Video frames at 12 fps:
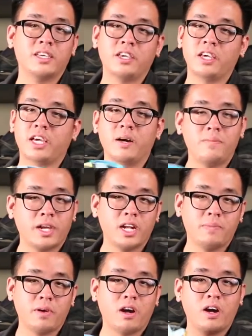you can come pick
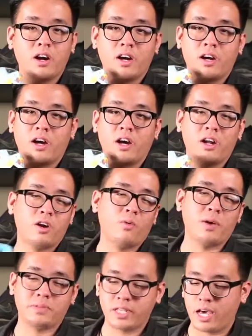it up at our on our
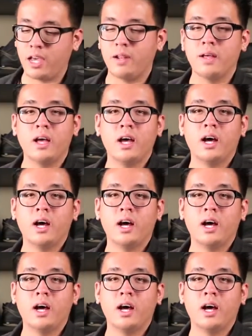website.